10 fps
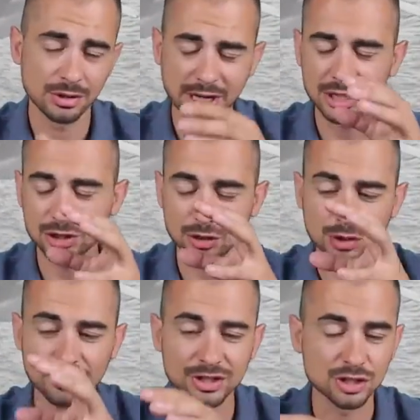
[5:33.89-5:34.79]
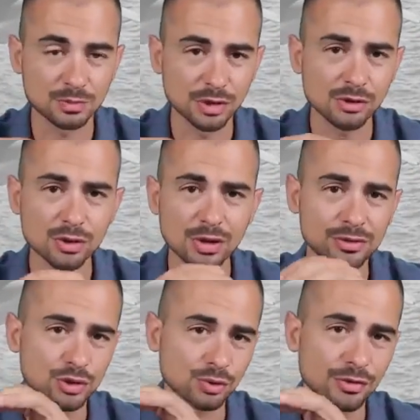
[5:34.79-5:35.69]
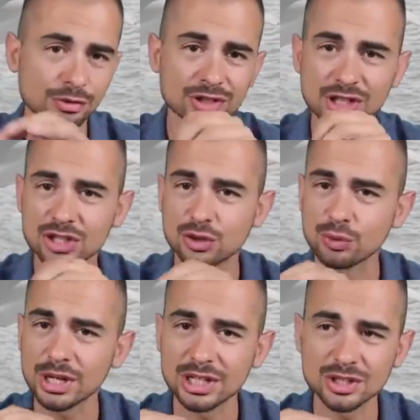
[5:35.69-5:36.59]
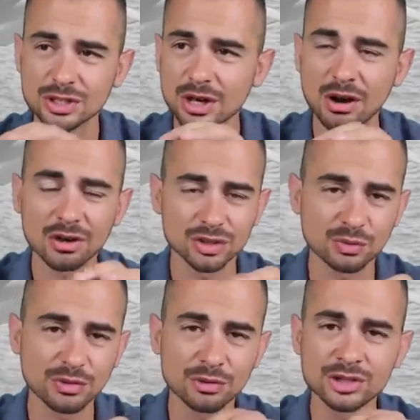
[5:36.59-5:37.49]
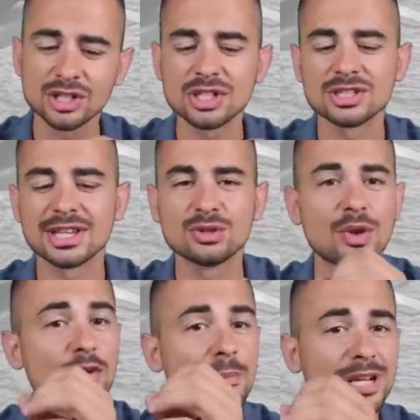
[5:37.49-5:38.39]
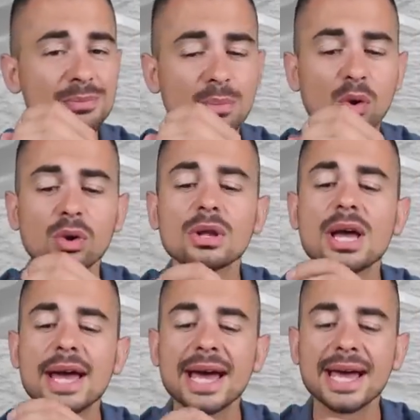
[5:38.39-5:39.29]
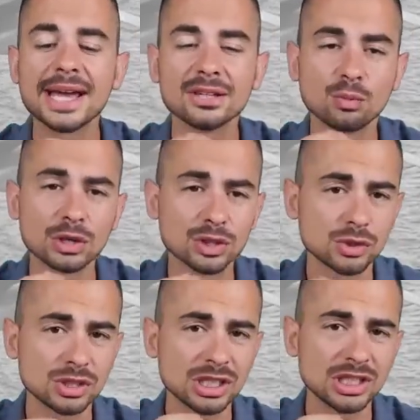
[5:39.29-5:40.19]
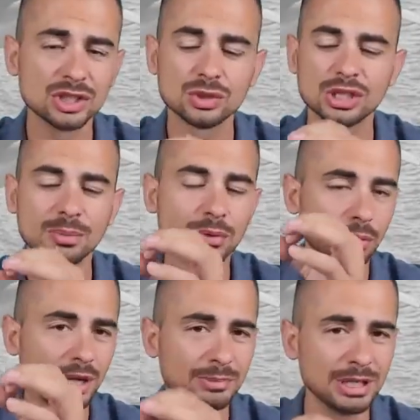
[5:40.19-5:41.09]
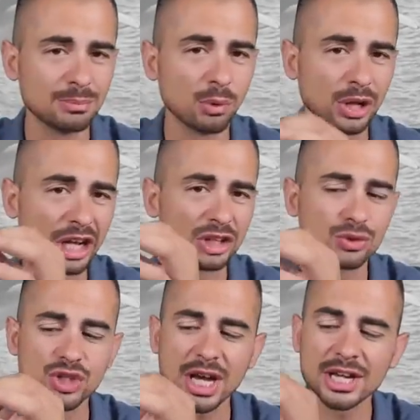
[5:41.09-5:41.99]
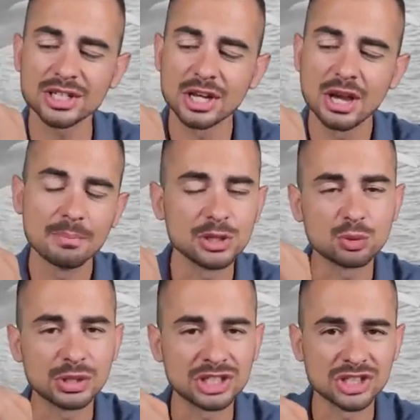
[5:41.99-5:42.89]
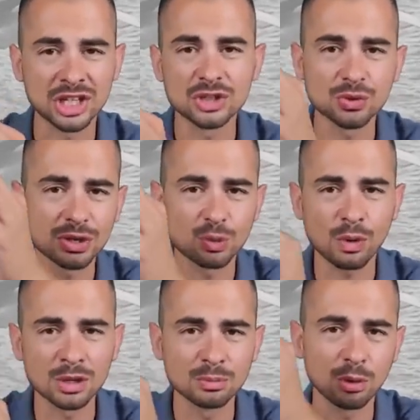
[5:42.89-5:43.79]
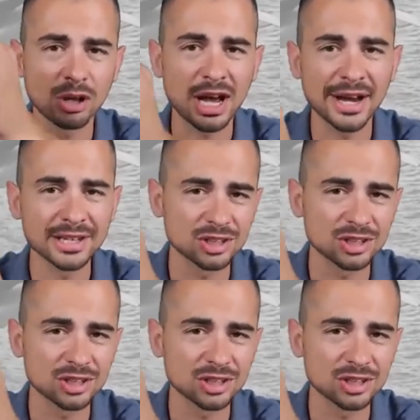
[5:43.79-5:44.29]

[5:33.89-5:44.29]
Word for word: Okay, so you have this mirror, you have those references. Greens are the references, then you have a meatball, and what you need is to keep your meatball energized between center and one ball eye.